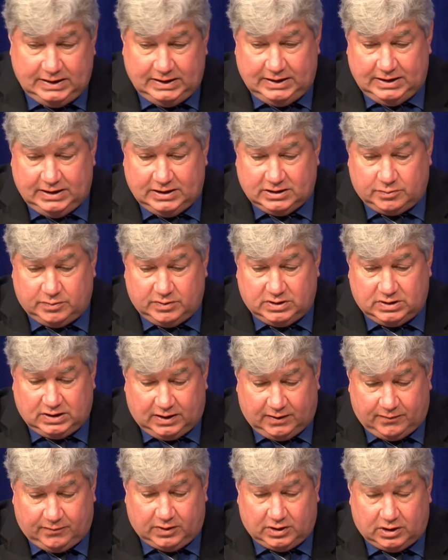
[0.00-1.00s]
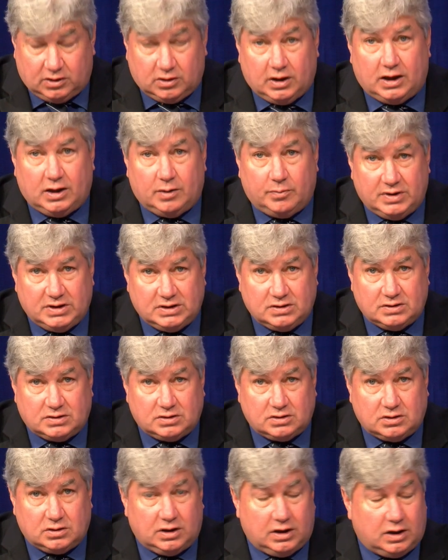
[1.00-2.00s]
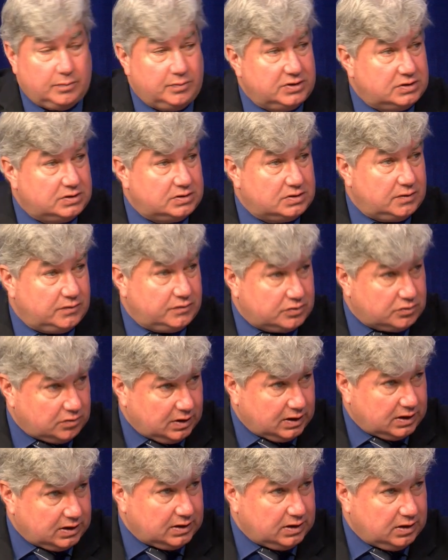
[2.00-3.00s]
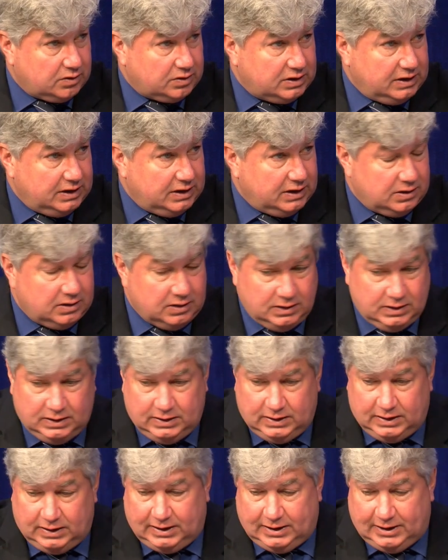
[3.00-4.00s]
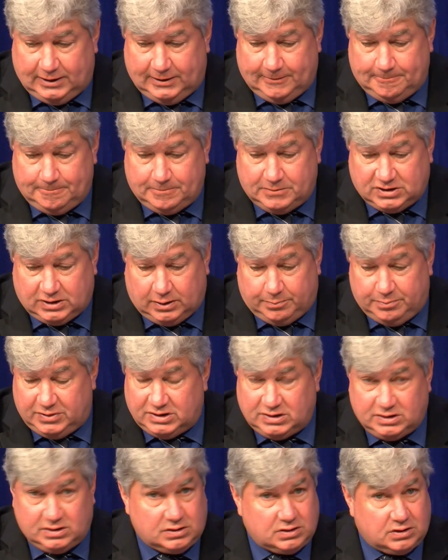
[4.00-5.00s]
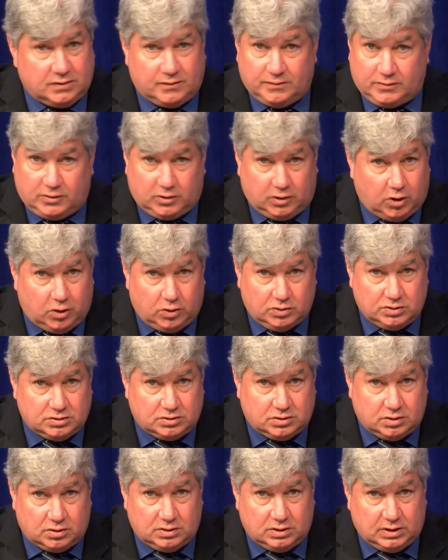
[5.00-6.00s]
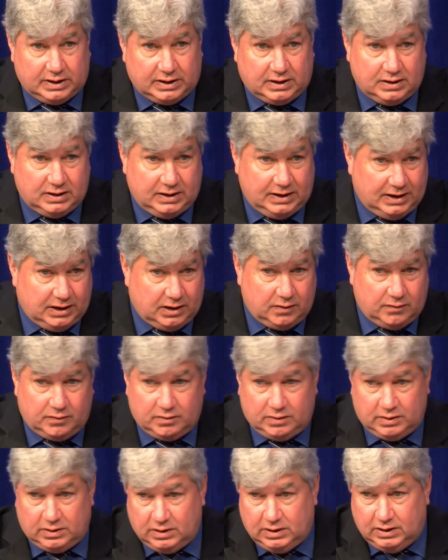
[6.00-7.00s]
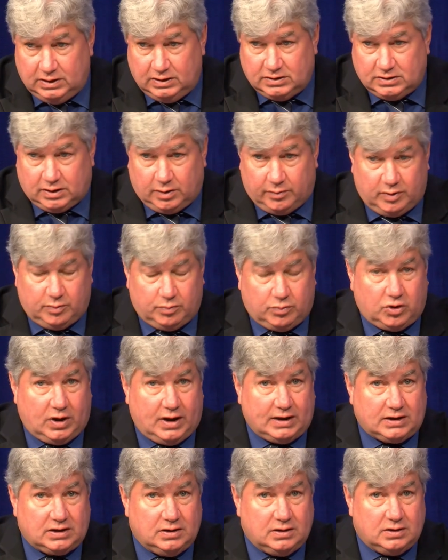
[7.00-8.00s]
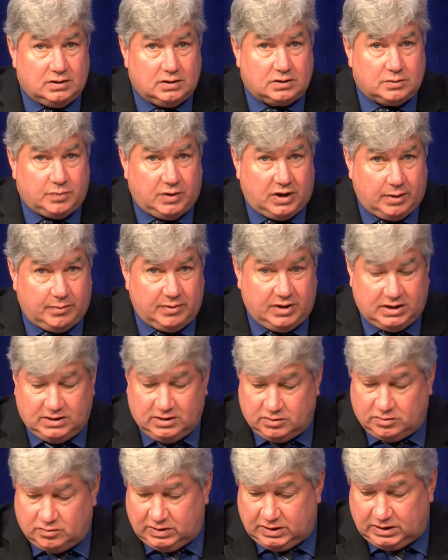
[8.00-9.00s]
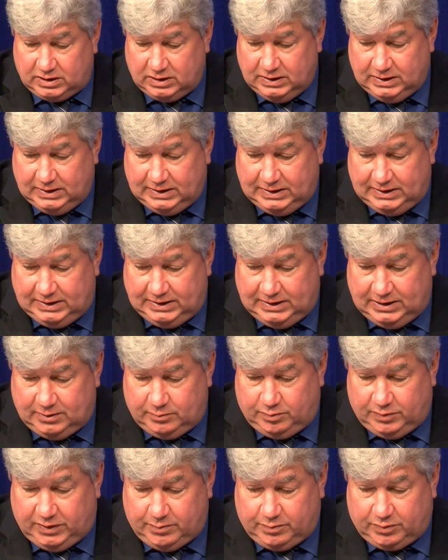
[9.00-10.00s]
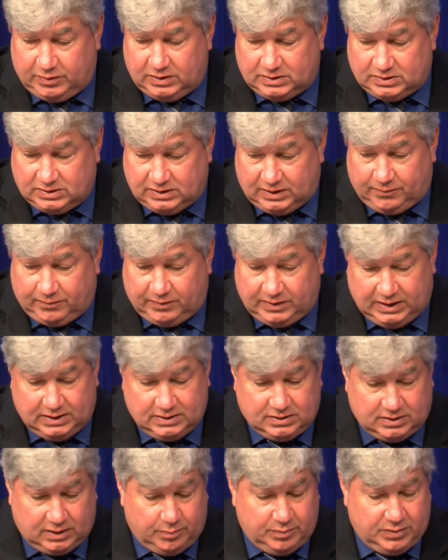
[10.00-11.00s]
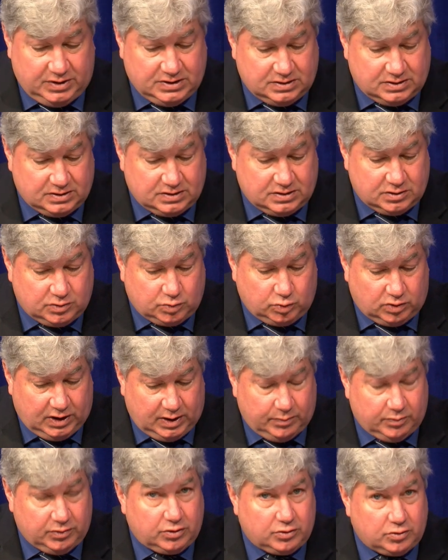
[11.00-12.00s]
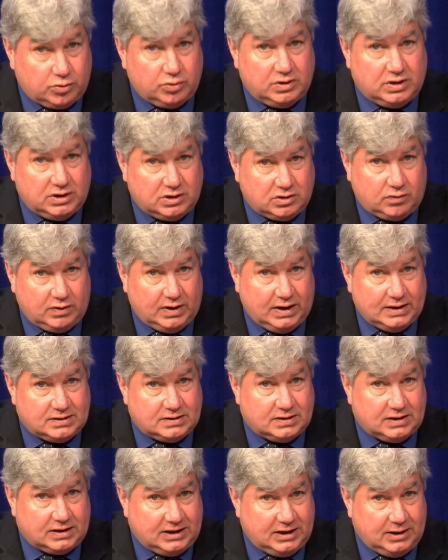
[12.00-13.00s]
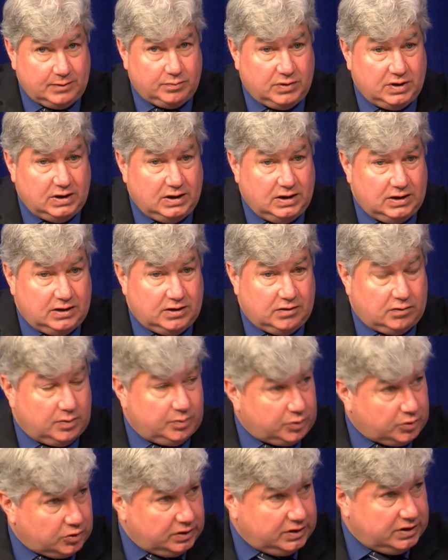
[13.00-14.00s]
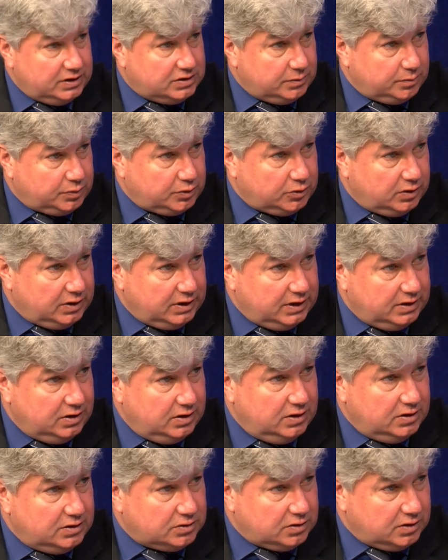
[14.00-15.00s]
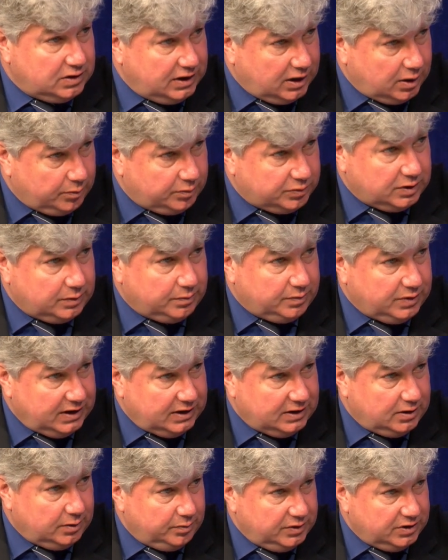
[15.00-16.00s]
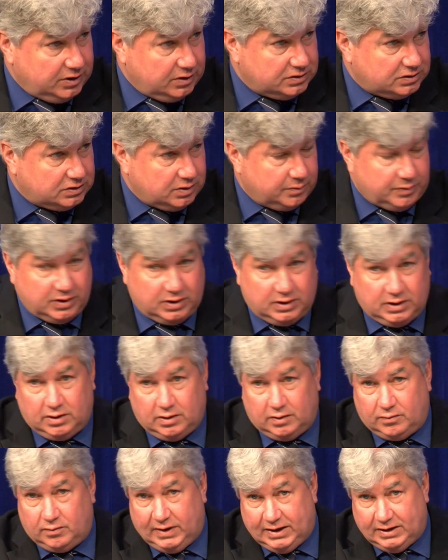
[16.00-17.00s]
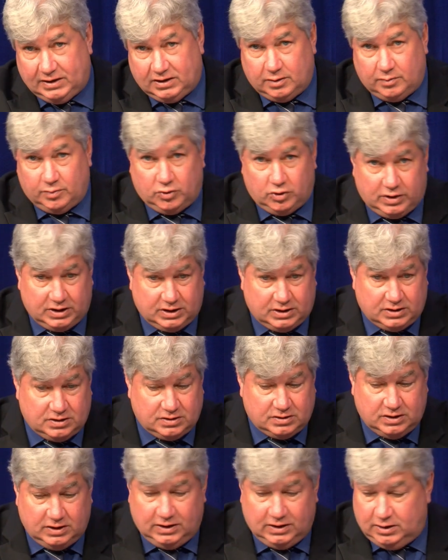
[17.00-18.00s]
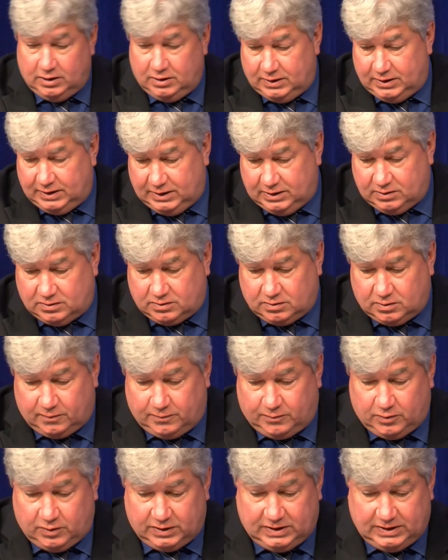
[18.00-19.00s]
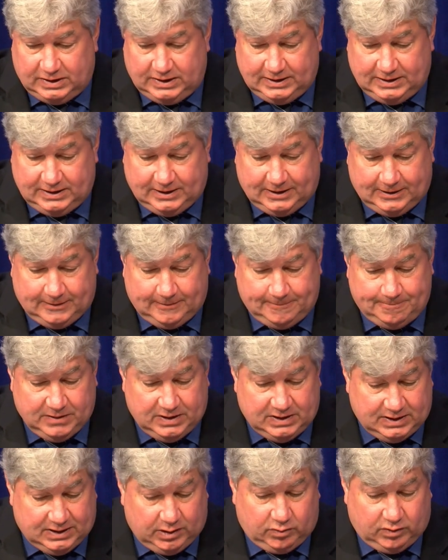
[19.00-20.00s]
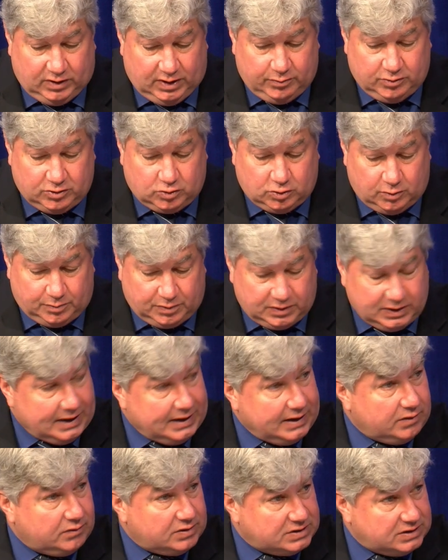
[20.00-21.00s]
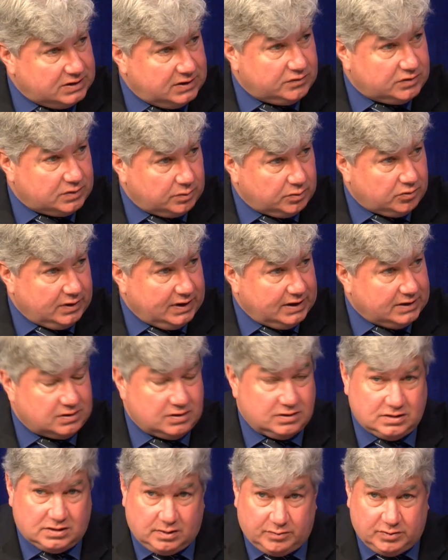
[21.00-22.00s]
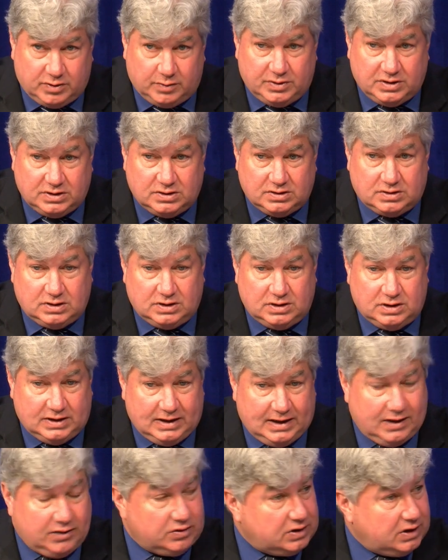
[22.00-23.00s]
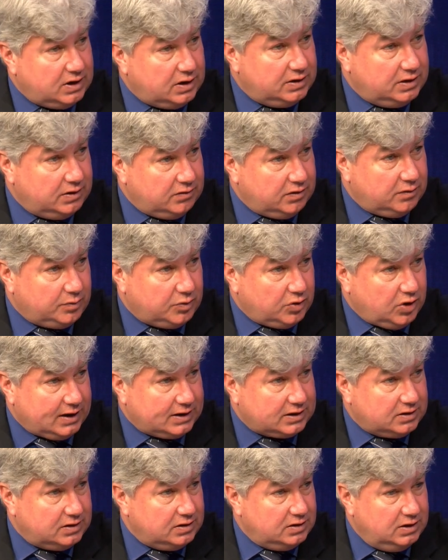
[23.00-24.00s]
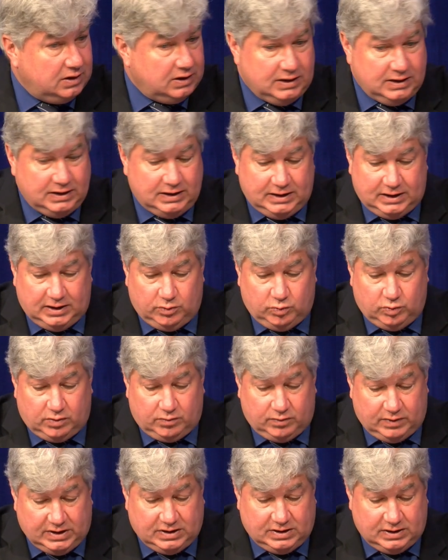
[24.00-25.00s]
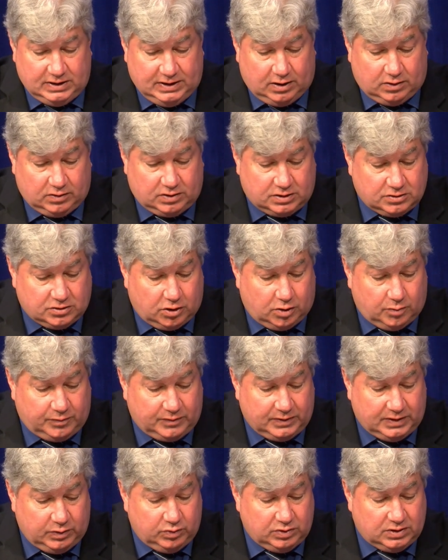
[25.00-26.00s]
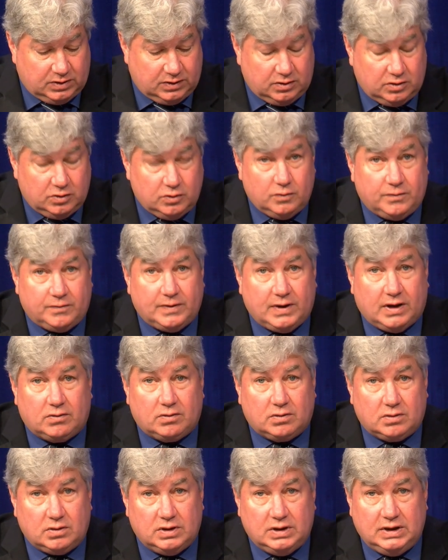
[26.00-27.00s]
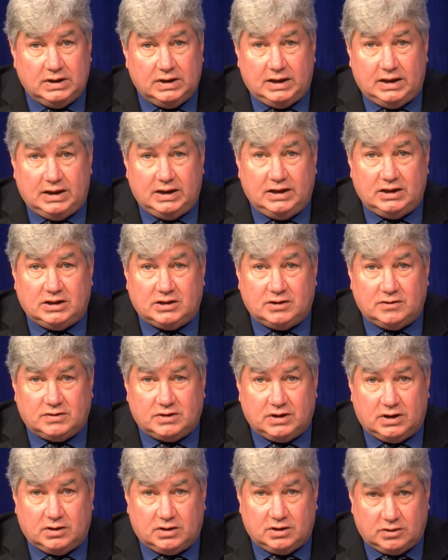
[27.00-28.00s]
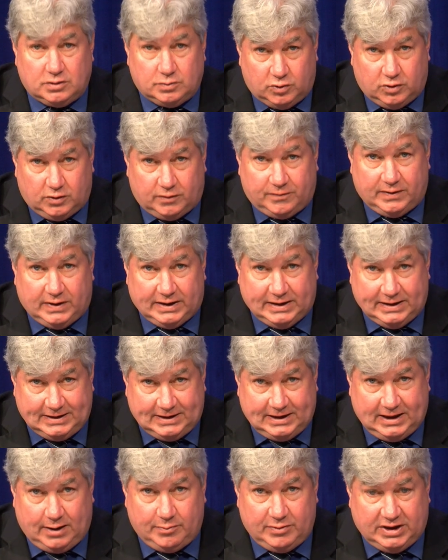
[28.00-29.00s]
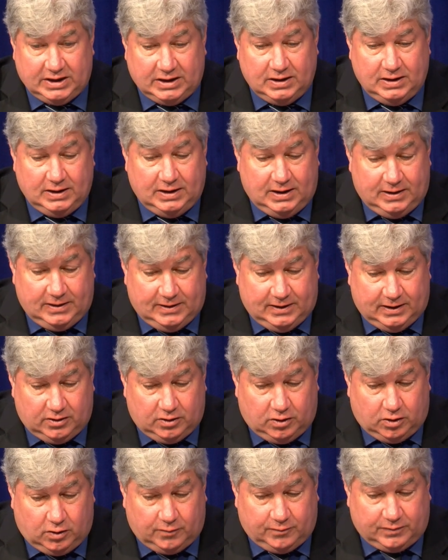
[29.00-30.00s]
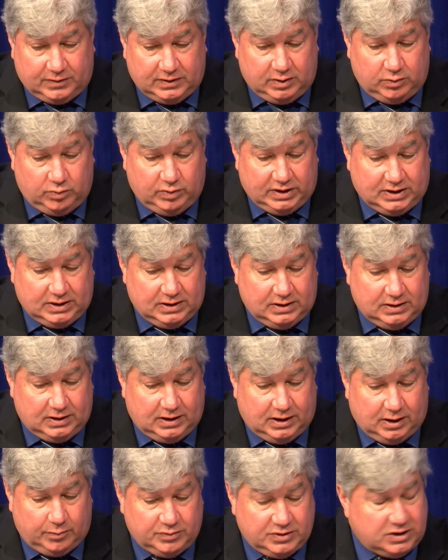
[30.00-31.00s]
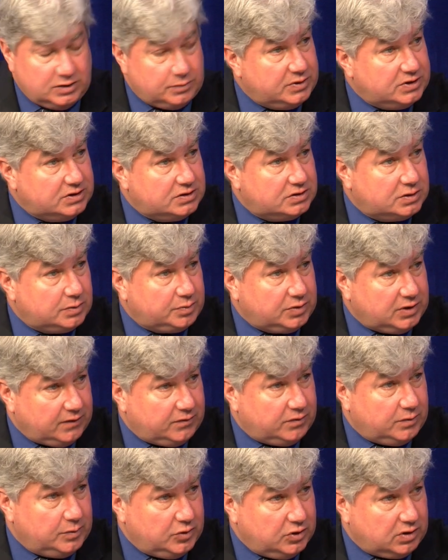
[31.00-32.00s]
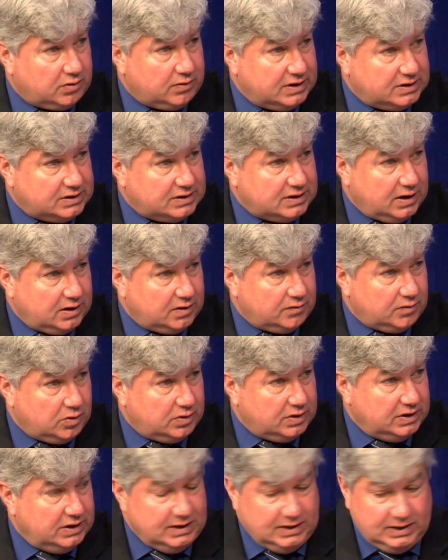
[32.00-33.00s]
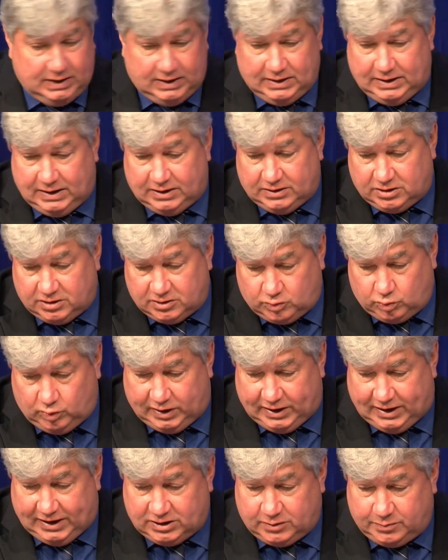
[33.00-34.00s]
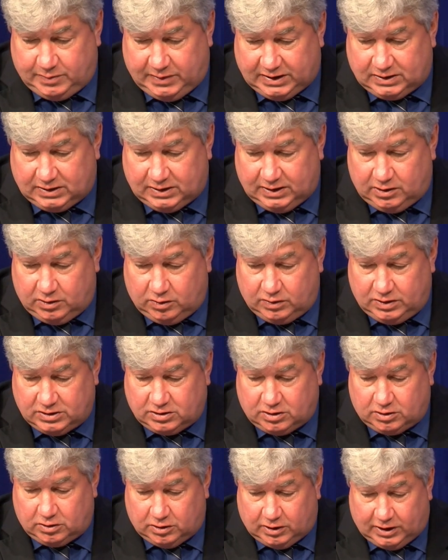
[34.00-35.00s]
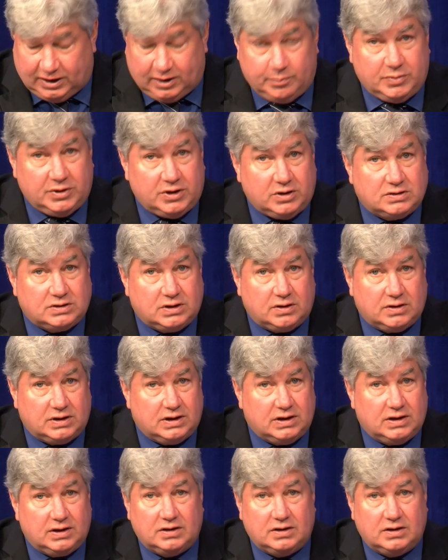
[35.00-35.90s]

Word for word: And it's been tough on a lot of businesses. A lot of businesses have struggled out there. Um, some businesses have closed, like in Hanover and some in Brockton, that's part of my district, and people are suffering. And some businesses were able, through these grants, to keep their employees employed, so they helped to pay their bills, to pay their rent, their mortgages, and so forth. And uh, they were able to apply and receive some grants, and some of the business in the downtown area of Brockton. And we're reaching out because hopefully, with the new federal initiatives, that there's more funding coming that hopefully we can help these businesses apply for more grants down the road. And that's just one aspect. I know there's a lot of bills out there.